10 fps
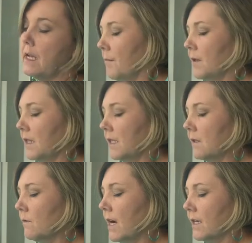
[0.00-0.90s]
But
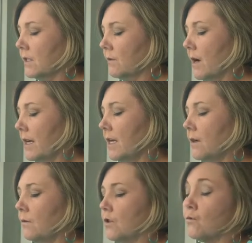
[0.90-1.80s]
this wax right
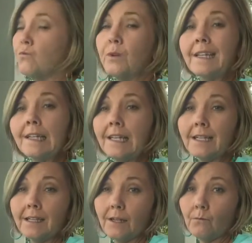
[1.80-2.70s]
here was really
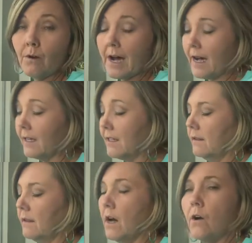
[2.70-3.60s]
clean wax.
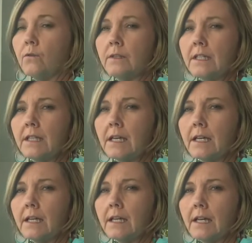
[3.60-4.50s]
The only
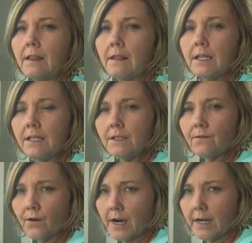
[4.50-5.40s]
thing in these
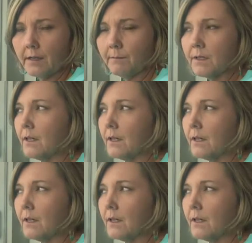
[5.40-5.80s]
frames